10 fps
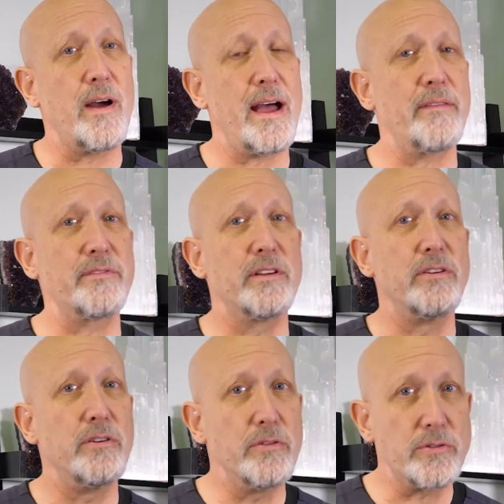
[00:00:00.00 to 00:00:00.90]
have to
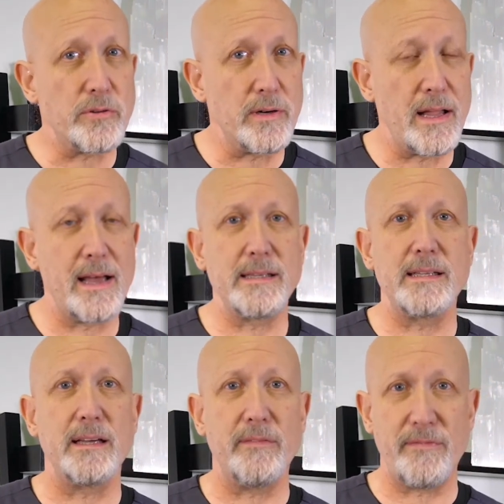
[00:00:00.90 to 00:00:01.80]
neutralize
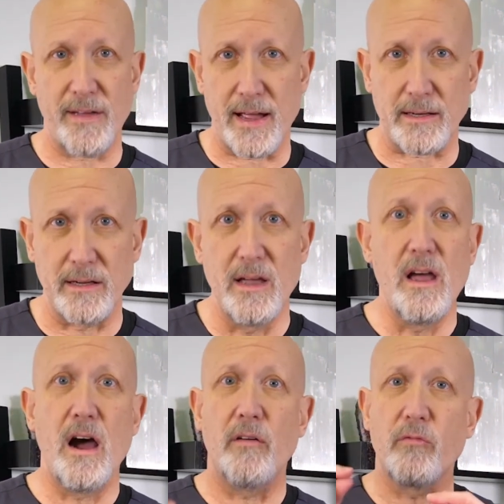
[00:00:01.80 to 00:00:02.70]
the effect
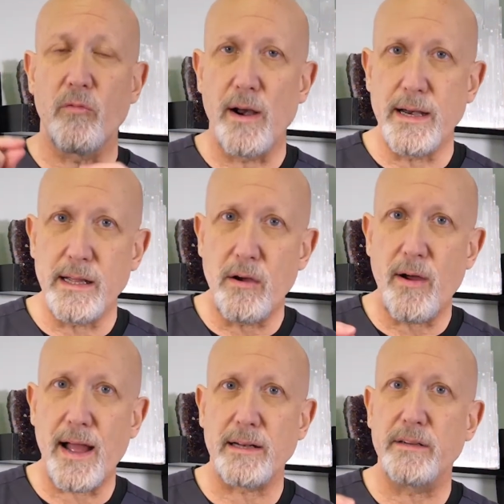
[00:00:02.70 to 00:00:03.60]
of
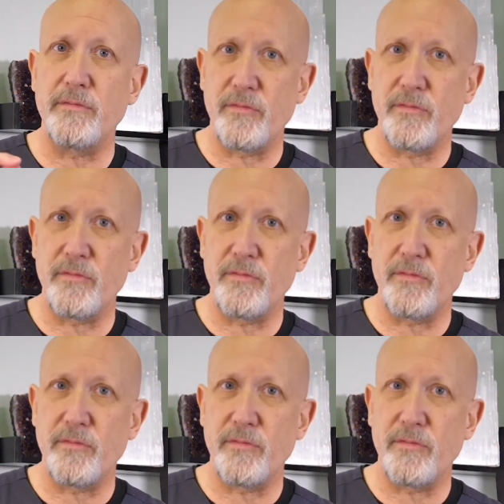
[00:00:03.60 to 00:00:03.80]
radioactive